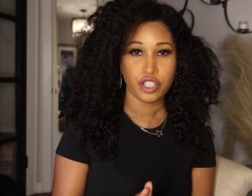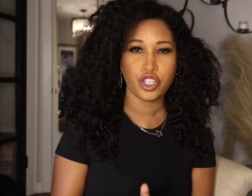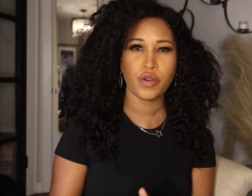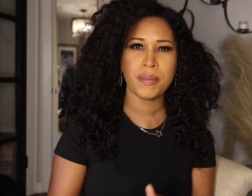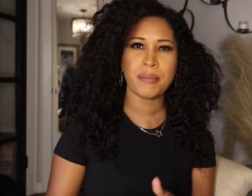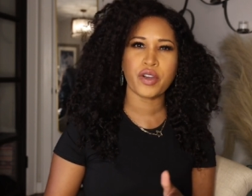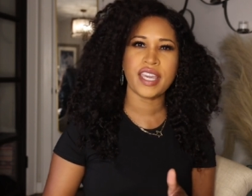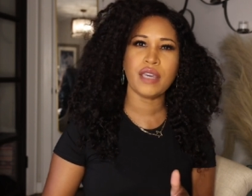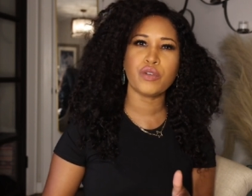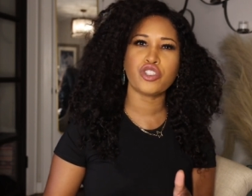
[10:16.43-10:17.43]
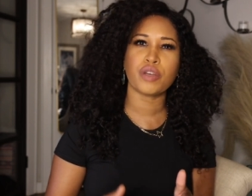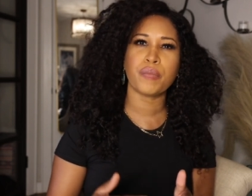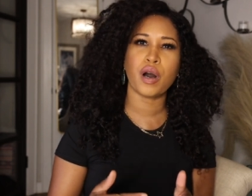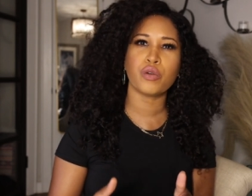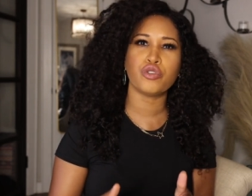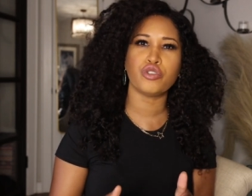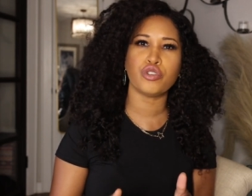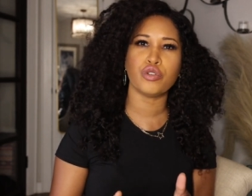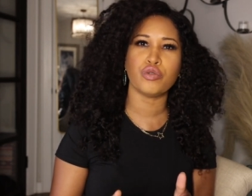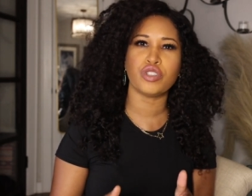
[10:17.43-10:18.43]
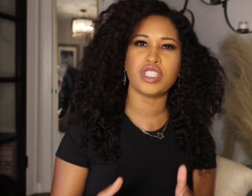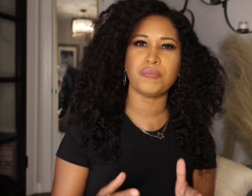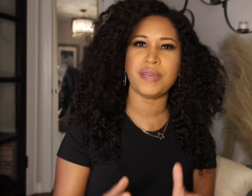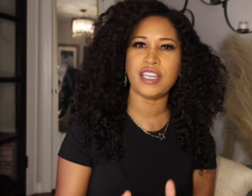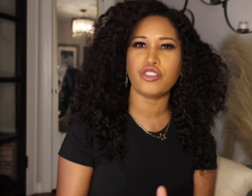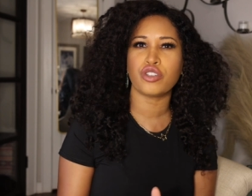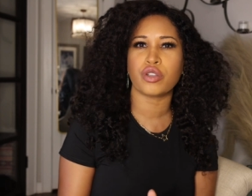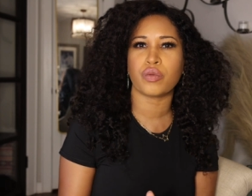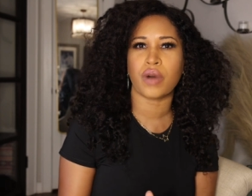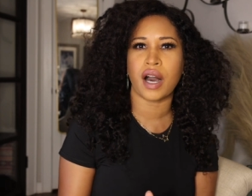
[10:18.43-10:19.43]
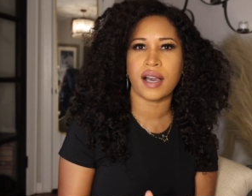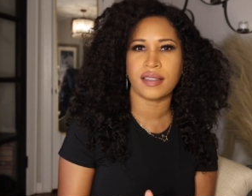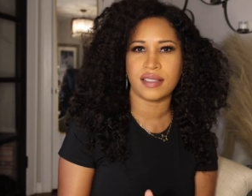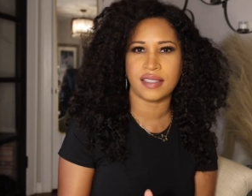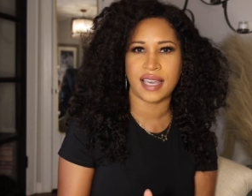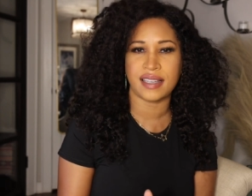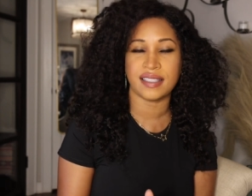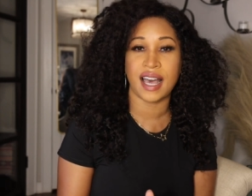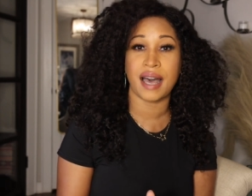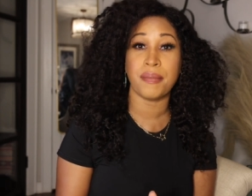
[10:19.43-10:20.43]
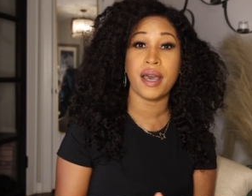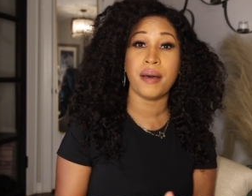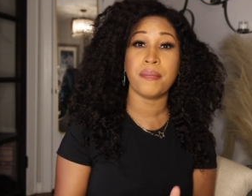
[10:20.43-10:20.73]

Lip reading: Do you remember he was supposed to speak to the rock the second time,